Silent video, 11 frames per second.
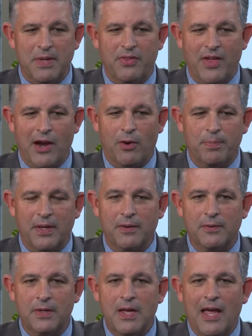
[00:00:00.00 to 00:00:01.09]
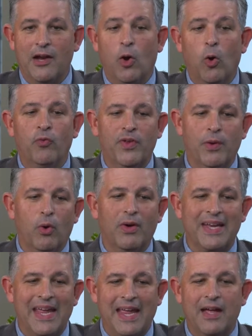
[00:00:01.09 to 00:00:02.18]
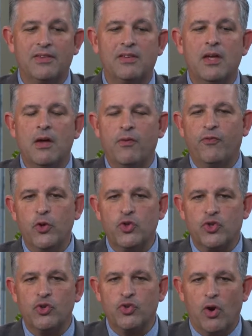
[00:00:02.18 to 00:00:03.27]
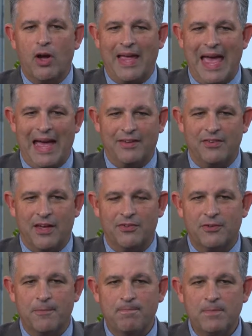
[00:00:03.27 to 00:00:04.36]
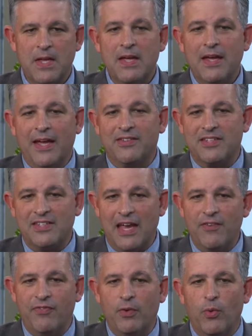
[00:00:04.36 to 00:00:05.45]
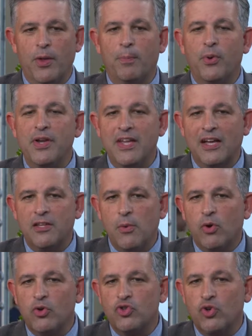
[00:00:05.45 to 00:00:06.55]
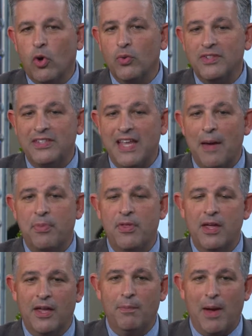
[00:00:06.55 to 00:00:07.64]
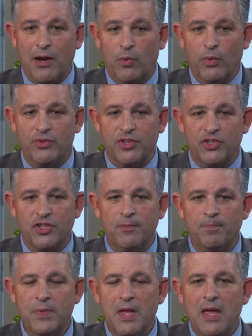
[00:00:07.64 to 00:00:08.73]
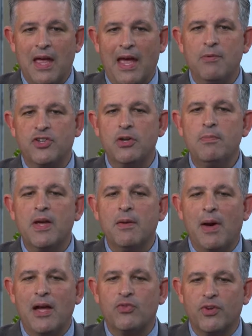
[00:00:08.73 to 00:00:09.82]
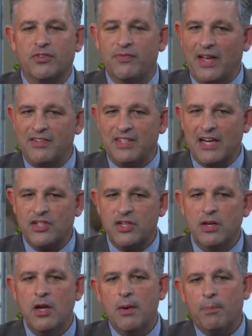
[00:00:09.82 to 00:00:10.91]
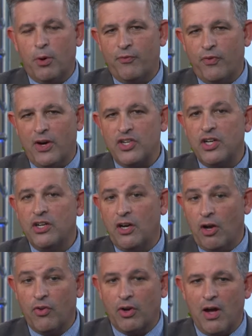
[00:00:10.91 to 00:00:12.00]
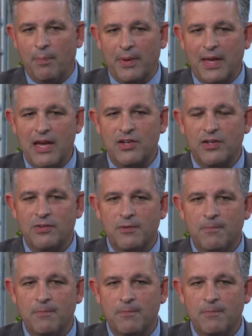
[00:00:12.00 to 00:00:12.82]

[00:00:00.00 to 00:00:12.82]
therapy, and hopefully will enhance future drug access. It's safe with a predictable controlled depth at micro-incision and should minimize risk of dissection, perforation, and other complications.